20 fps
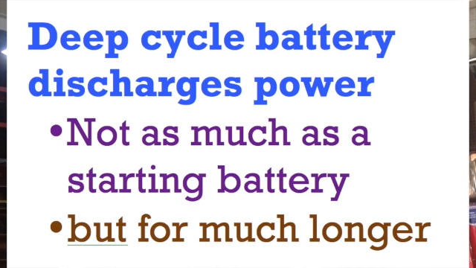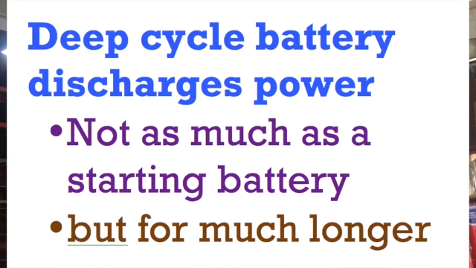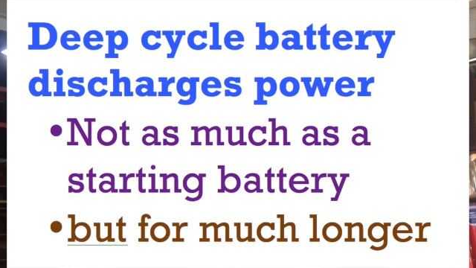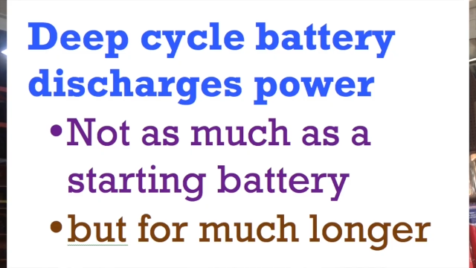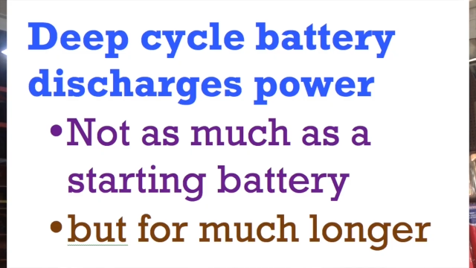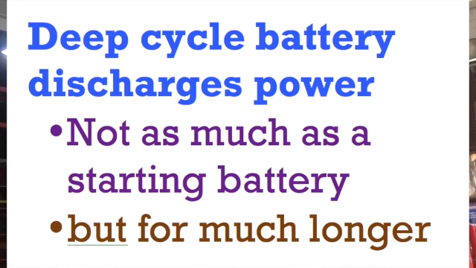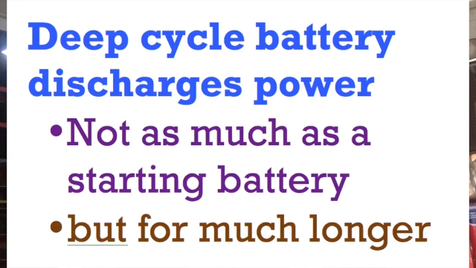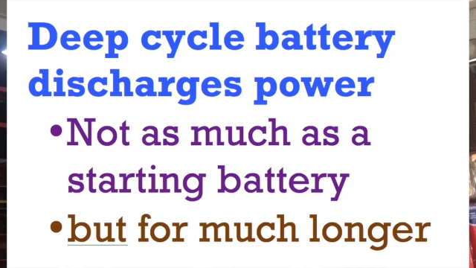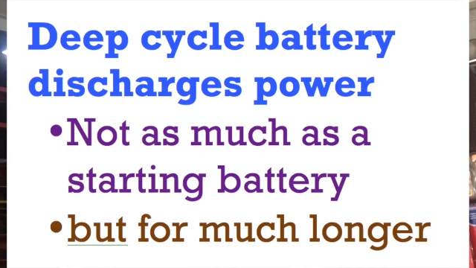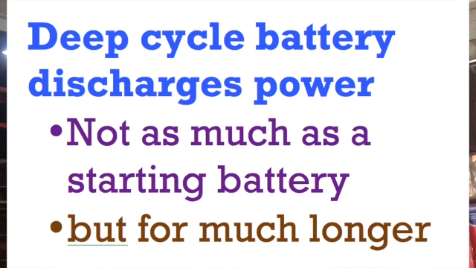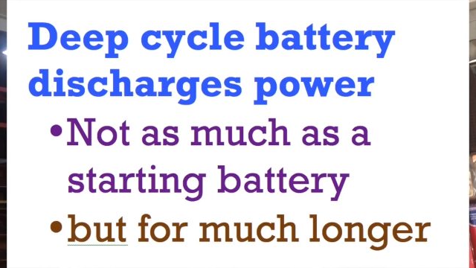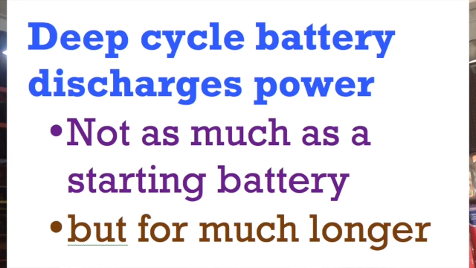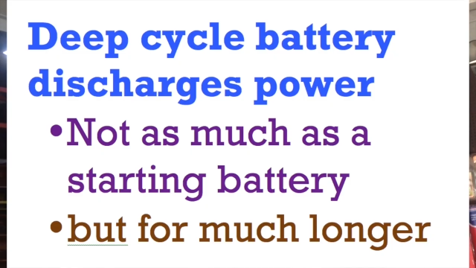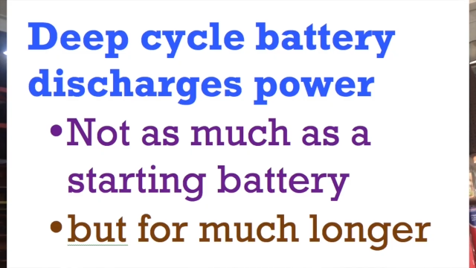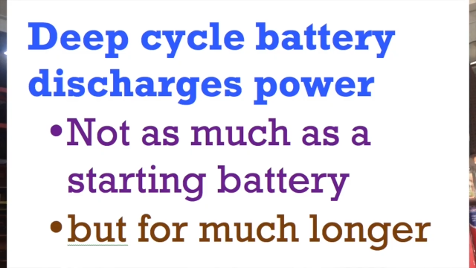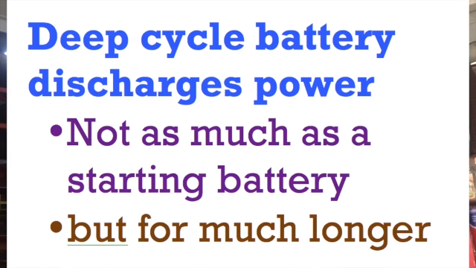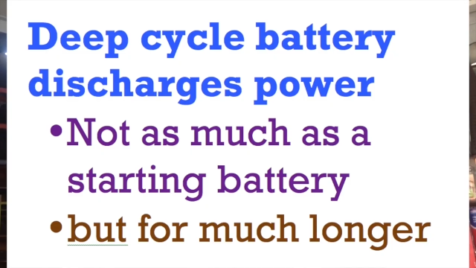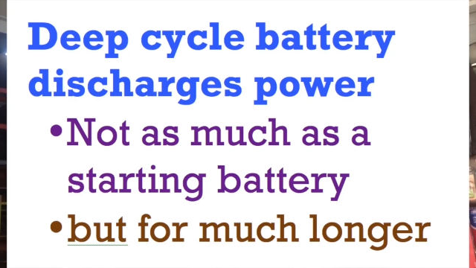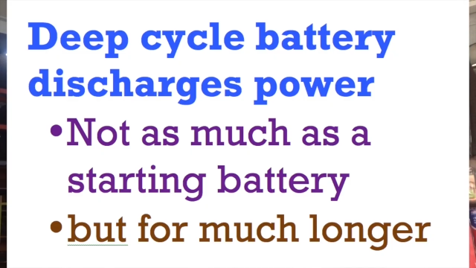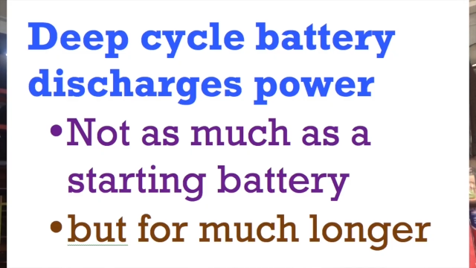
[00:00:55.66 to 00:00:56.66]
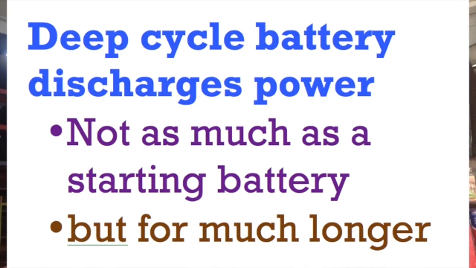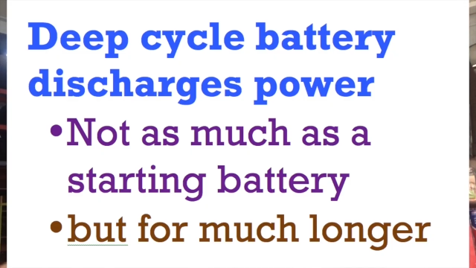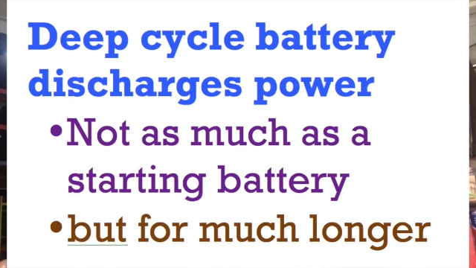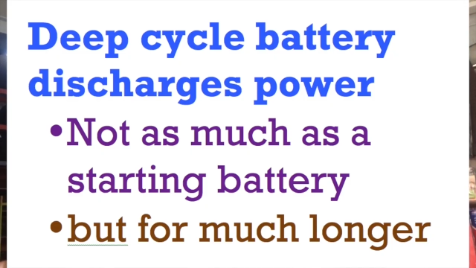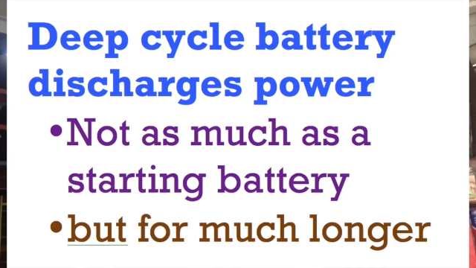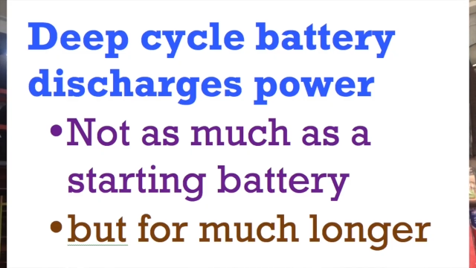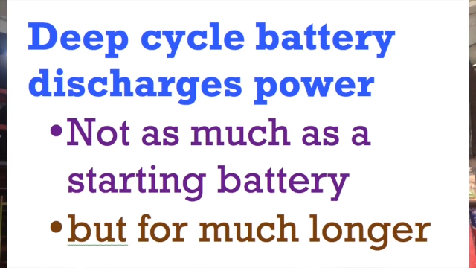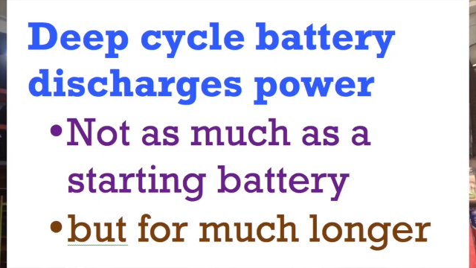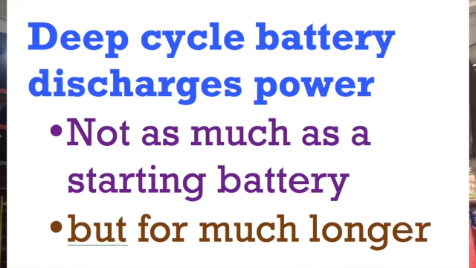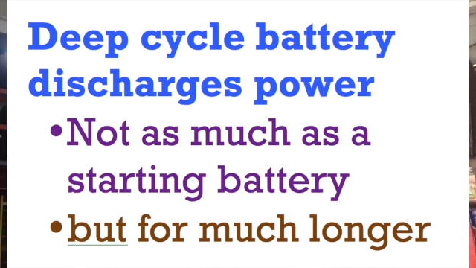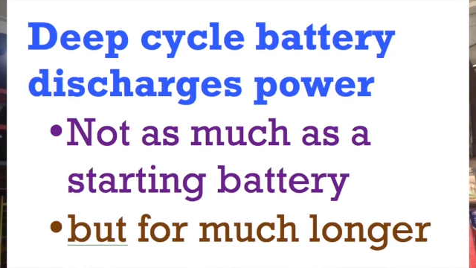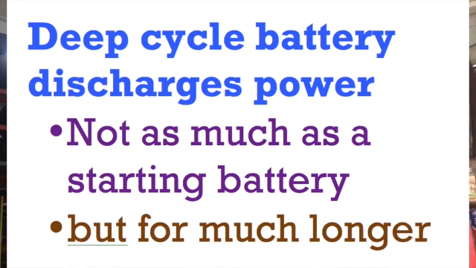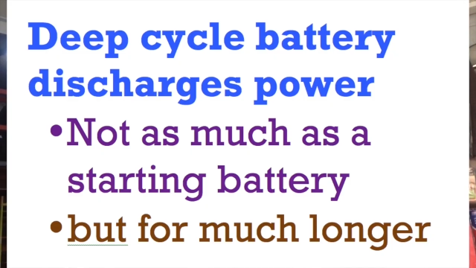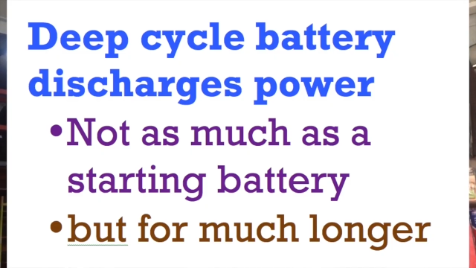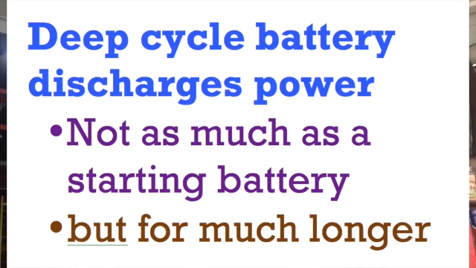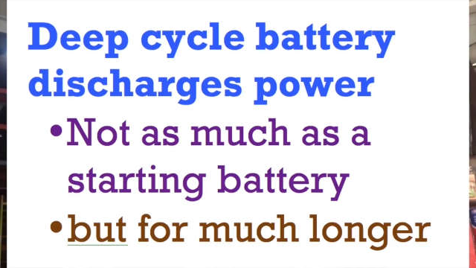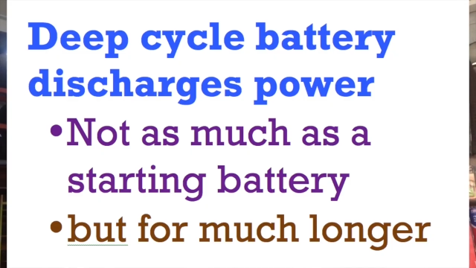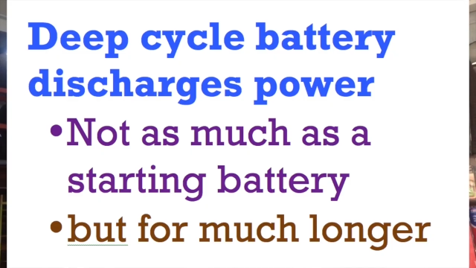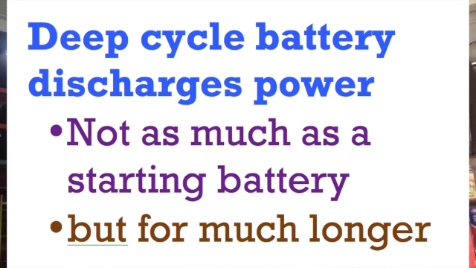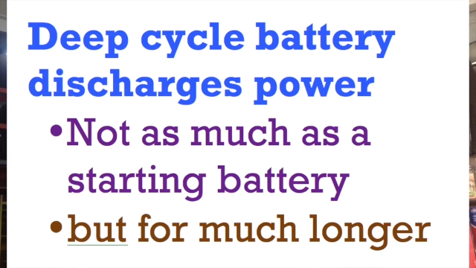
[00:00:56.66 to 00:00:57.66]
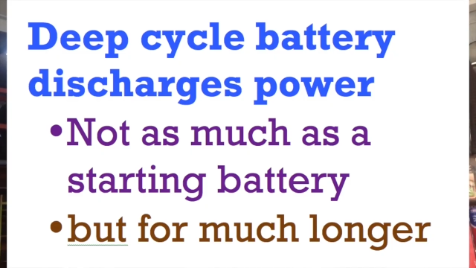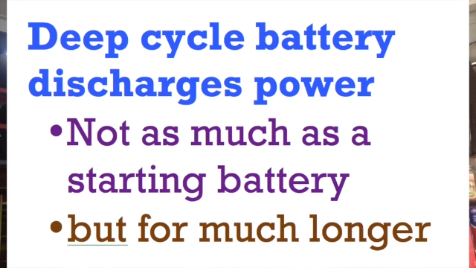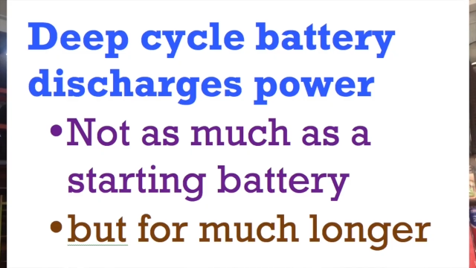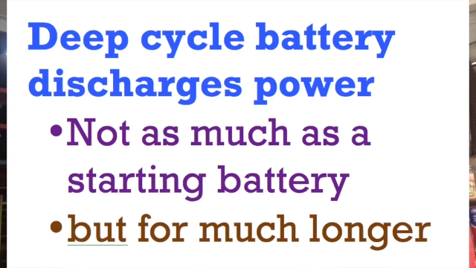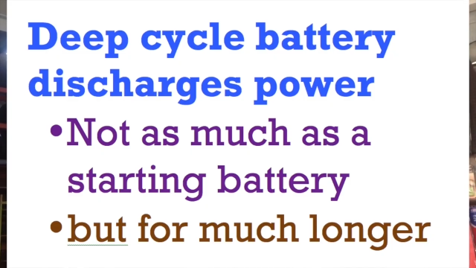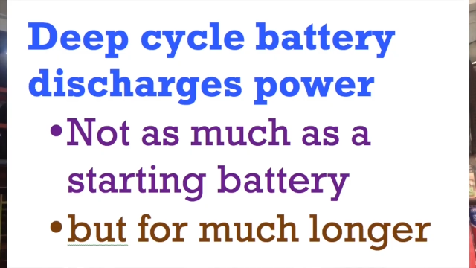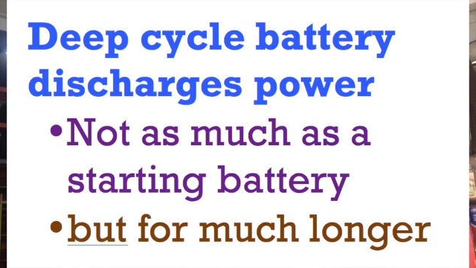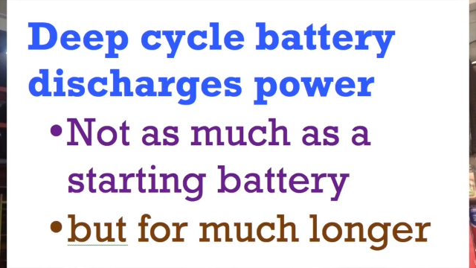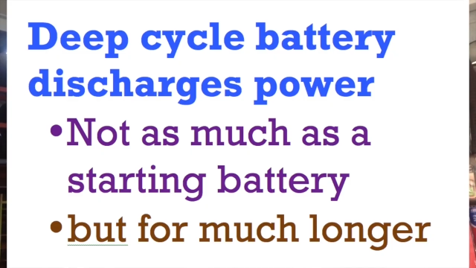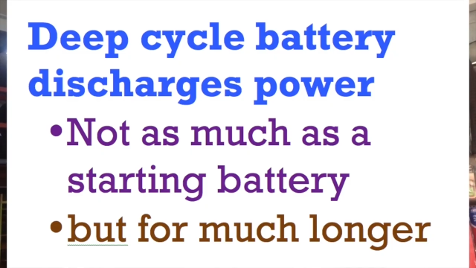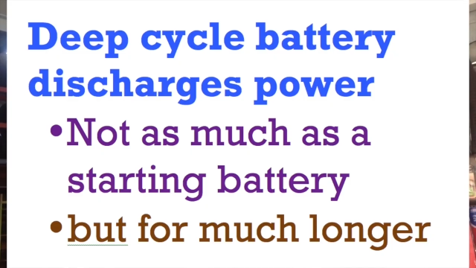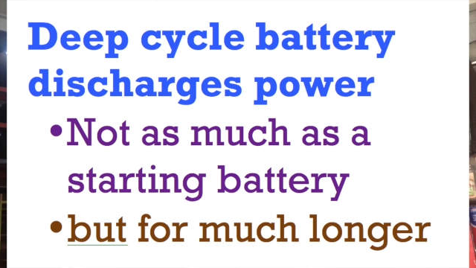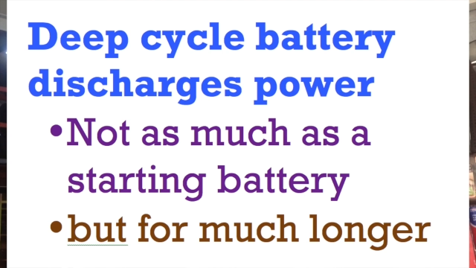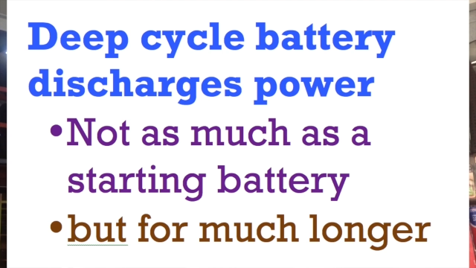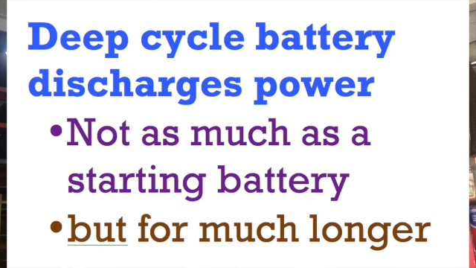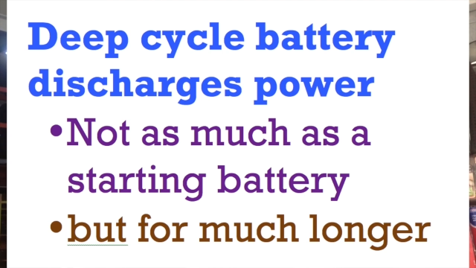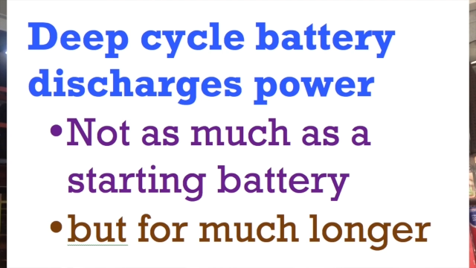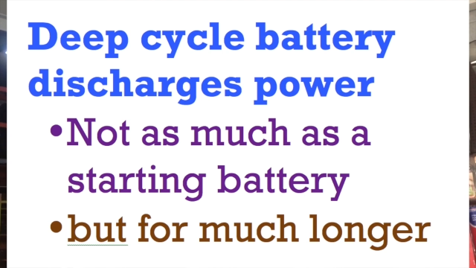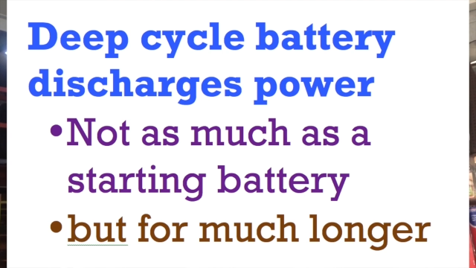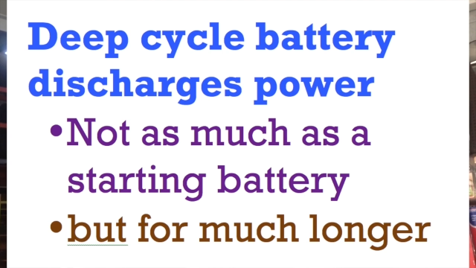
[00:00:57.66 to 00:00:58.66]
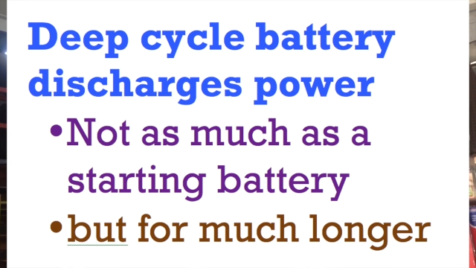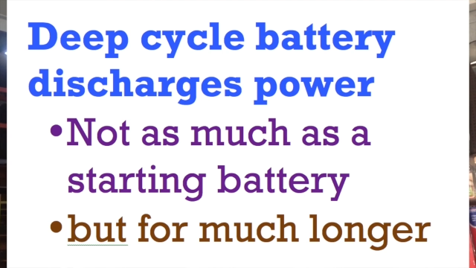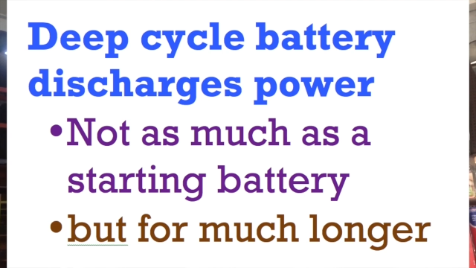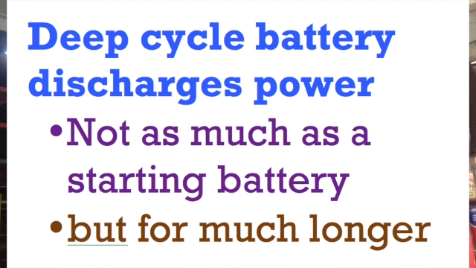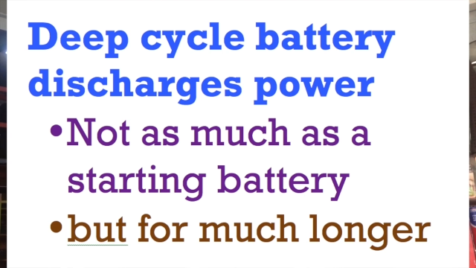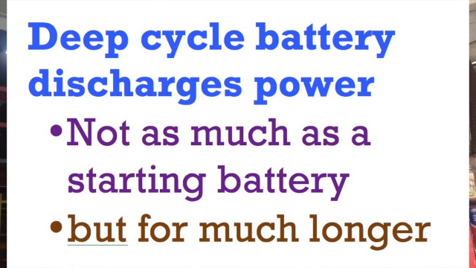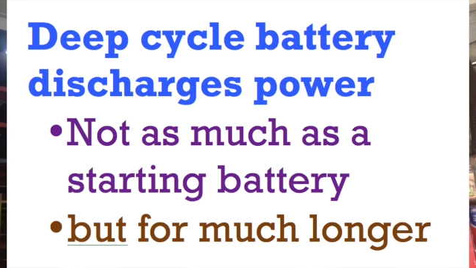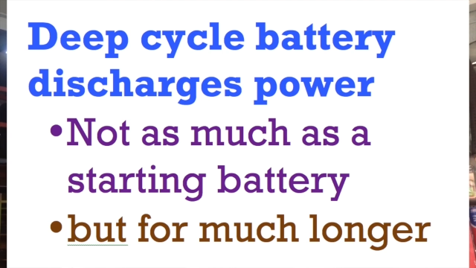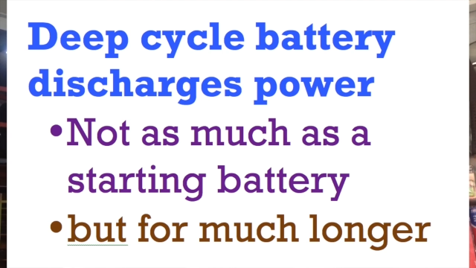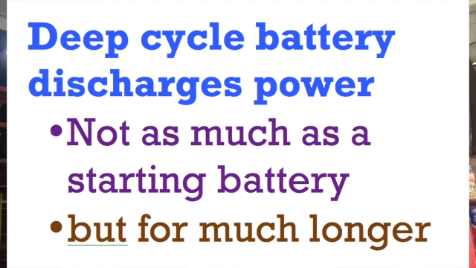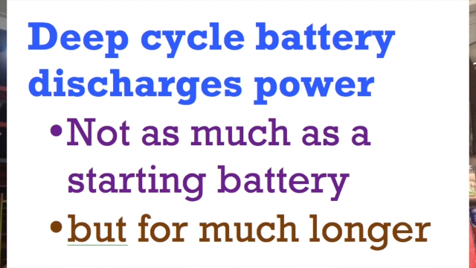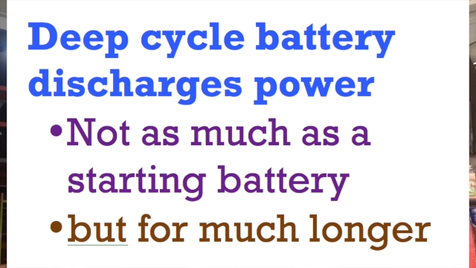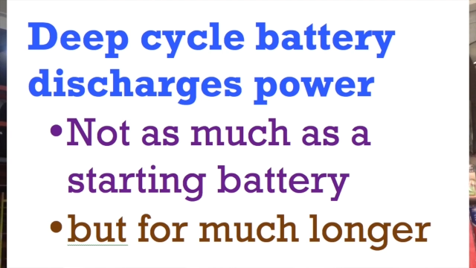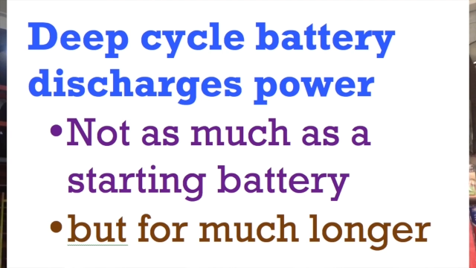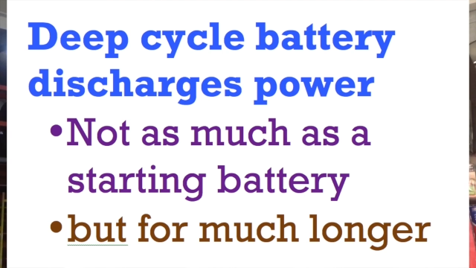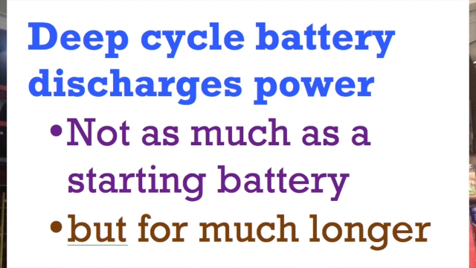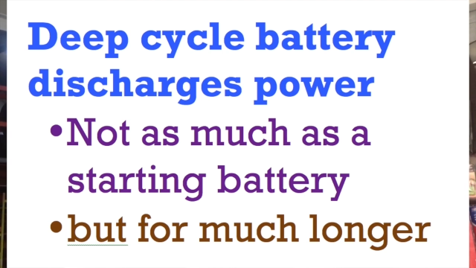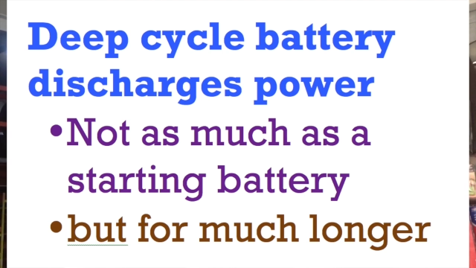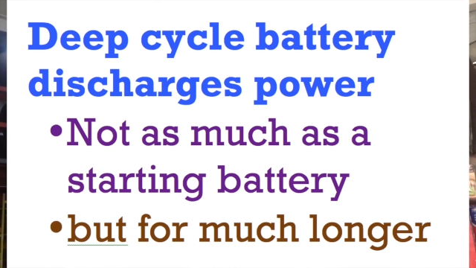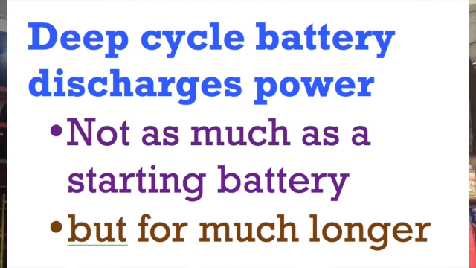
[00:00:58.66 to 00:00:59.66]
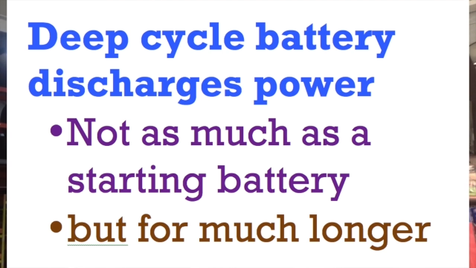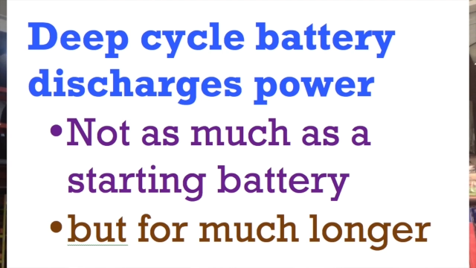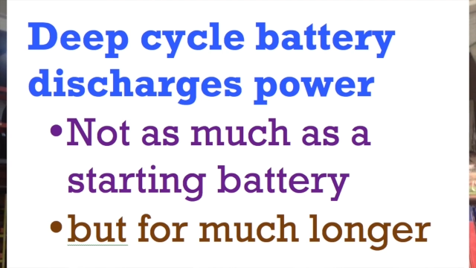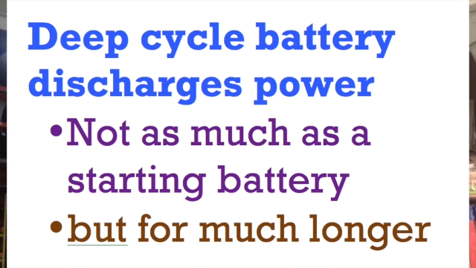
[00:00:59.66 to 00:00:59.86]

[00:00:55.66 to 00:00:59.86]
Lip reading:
(no speaker visible)